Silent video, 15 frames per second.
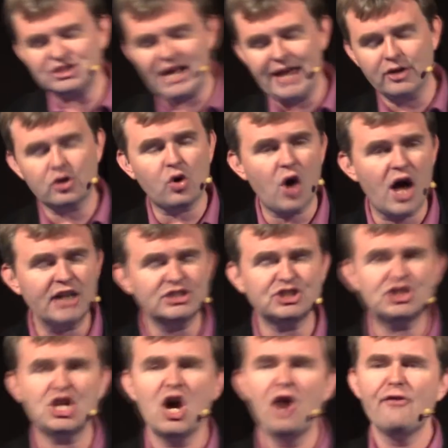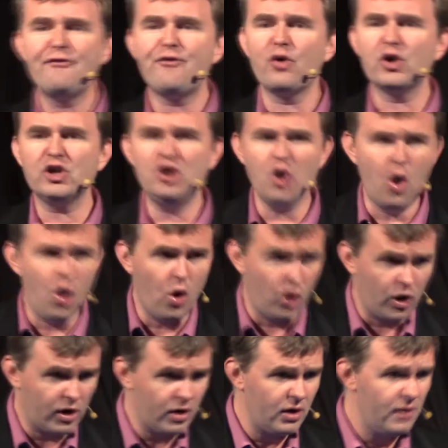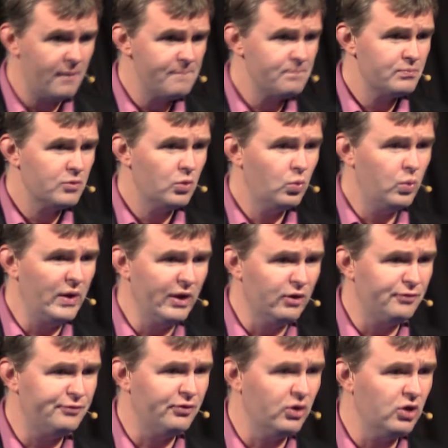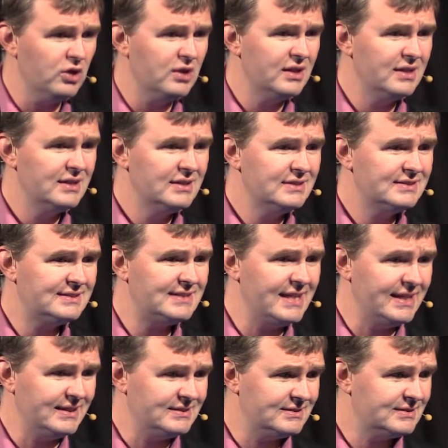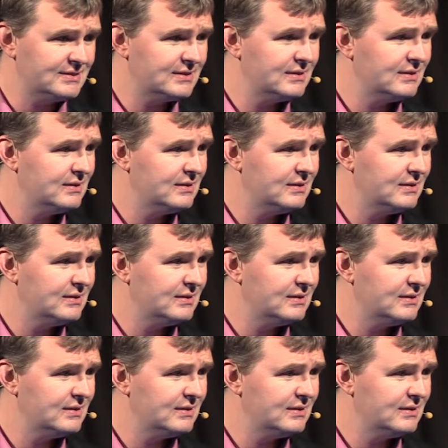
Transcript: and crushed for your willful sins.